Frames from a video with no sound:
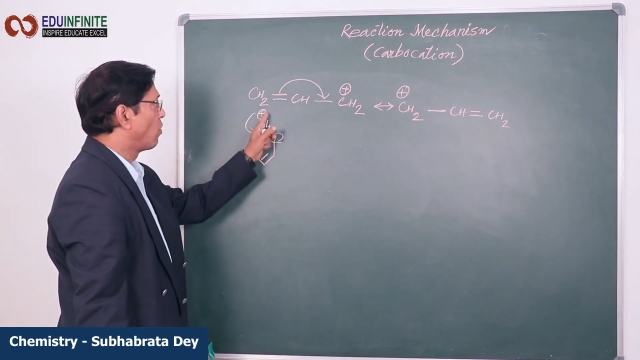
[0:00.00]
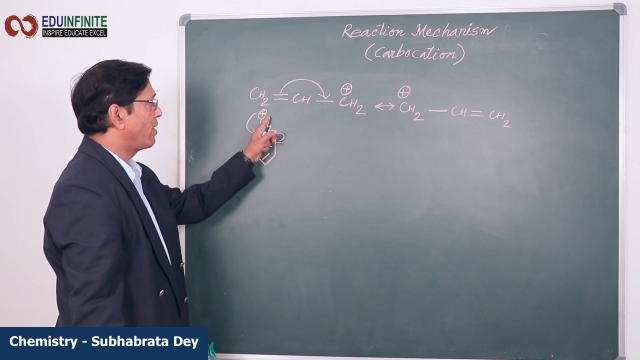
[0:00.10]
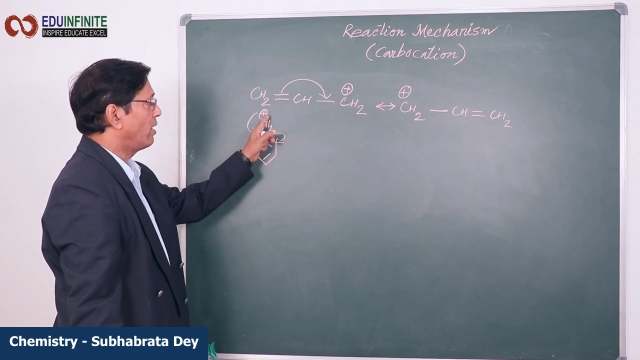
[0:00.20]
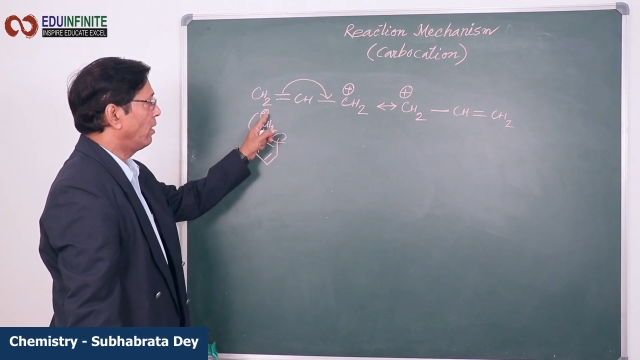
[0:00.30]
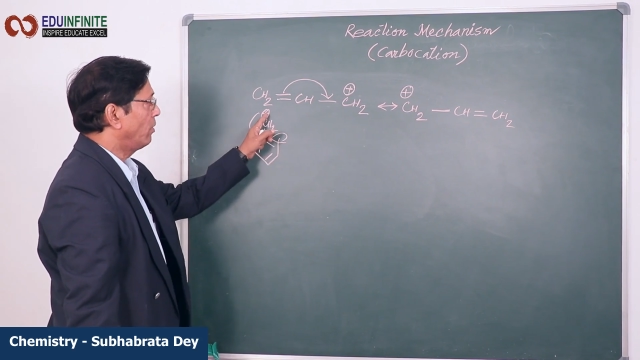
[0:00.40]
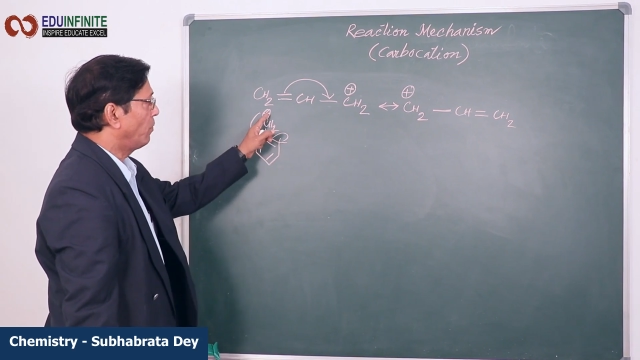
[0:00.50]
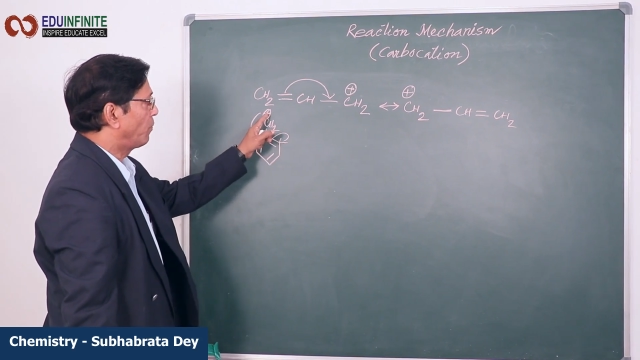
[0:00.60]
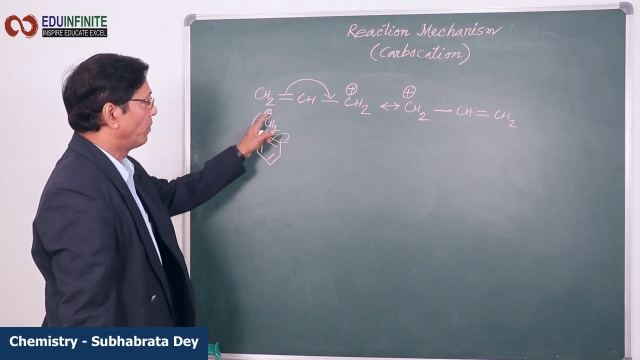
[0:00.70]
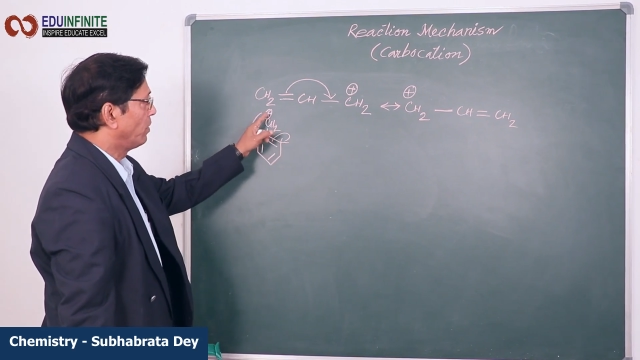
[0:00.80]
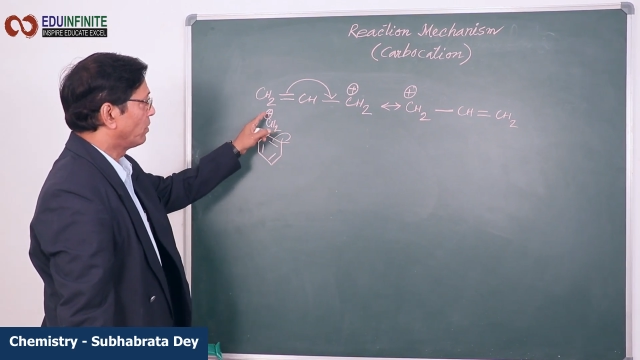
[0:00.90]
moving
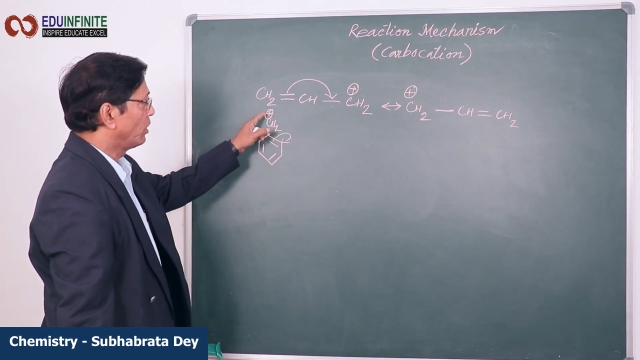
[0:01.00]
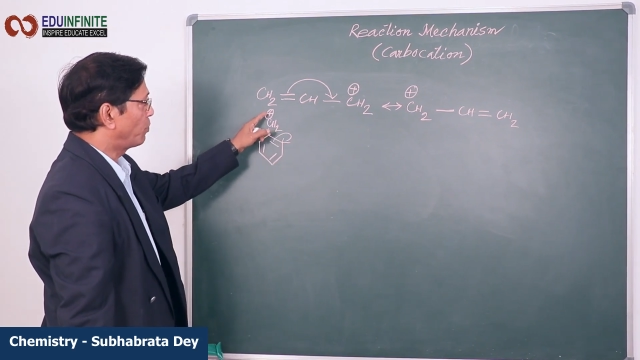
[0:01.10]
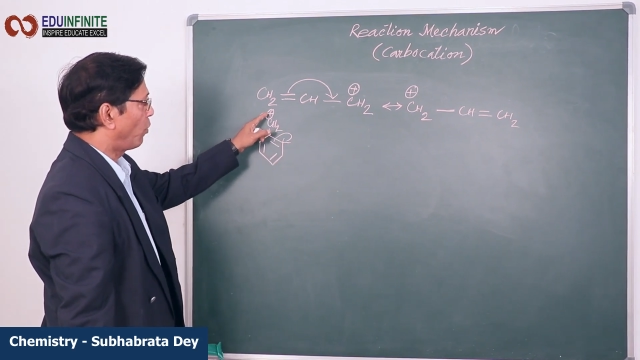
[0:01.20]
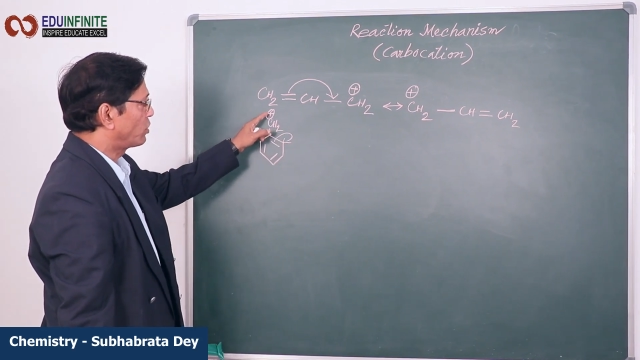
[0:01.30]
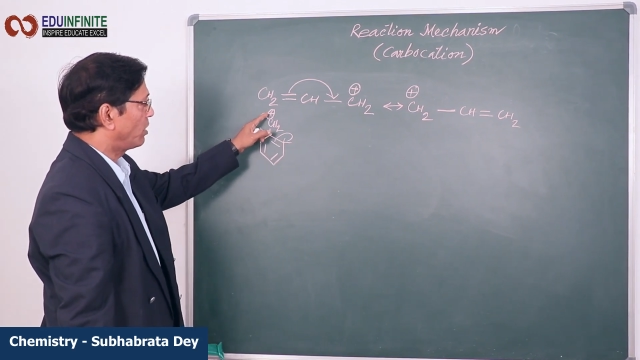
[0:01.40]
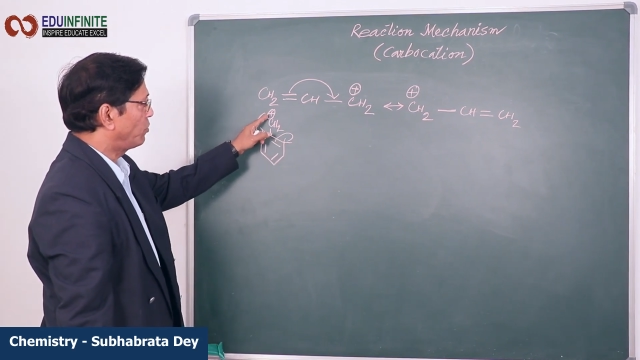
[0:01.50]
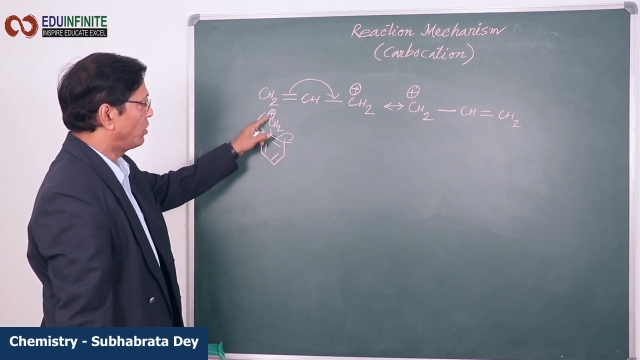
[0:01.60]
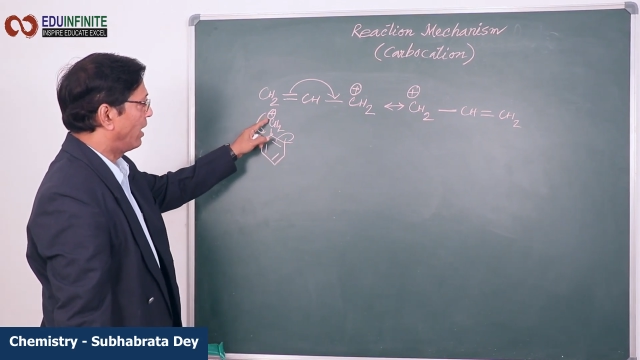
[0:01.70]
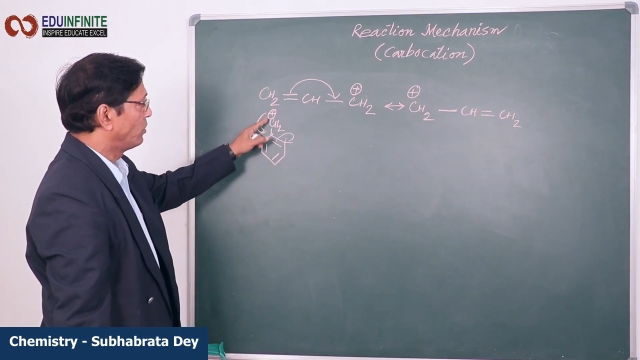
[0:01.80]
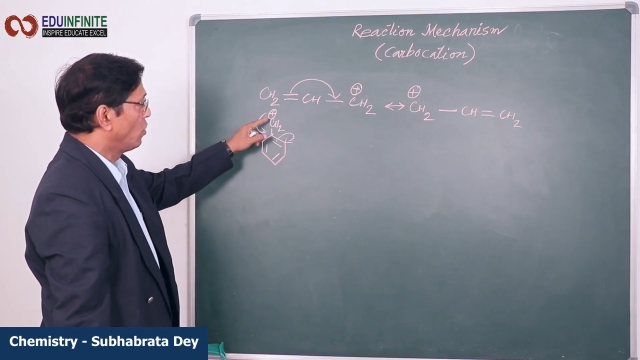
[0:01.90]
this positive
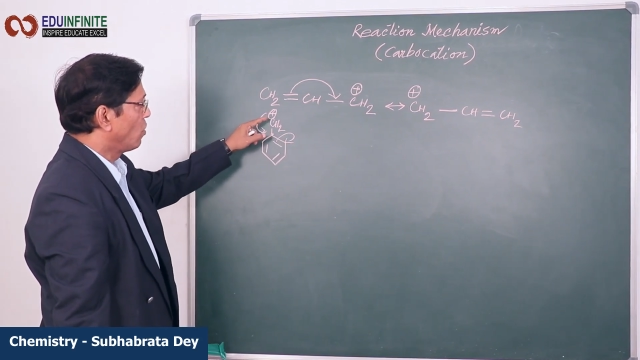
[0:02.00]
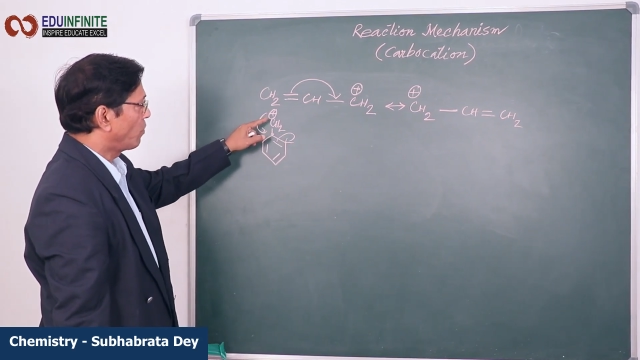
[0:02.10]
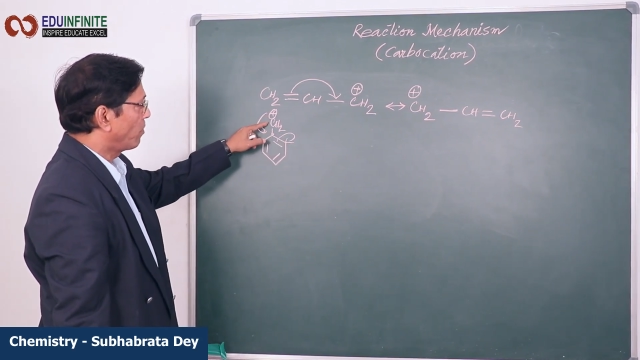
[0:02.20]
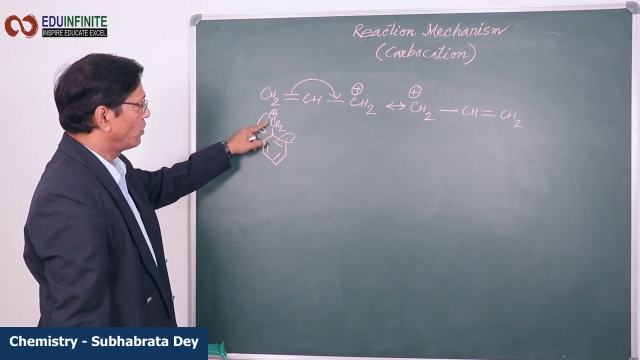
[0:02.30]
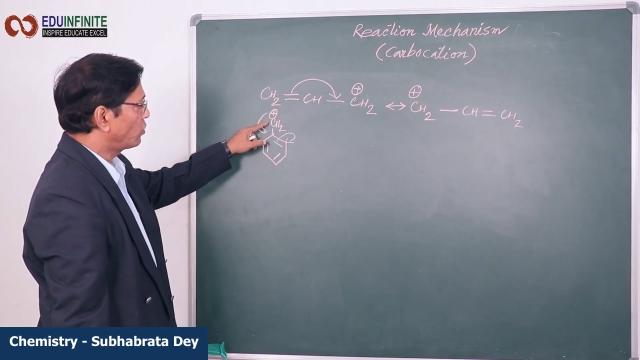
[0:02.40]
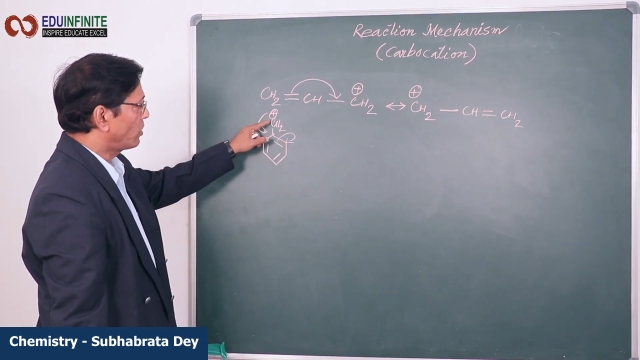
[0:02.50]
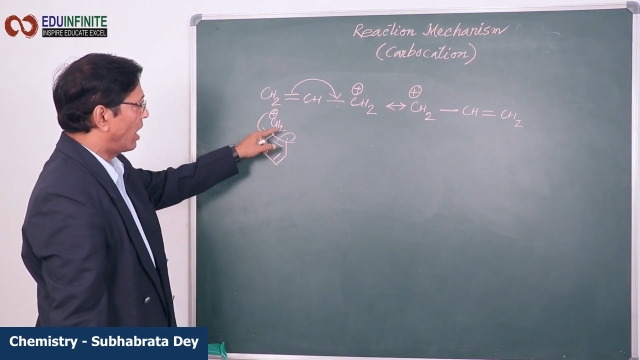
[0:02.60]
charge from this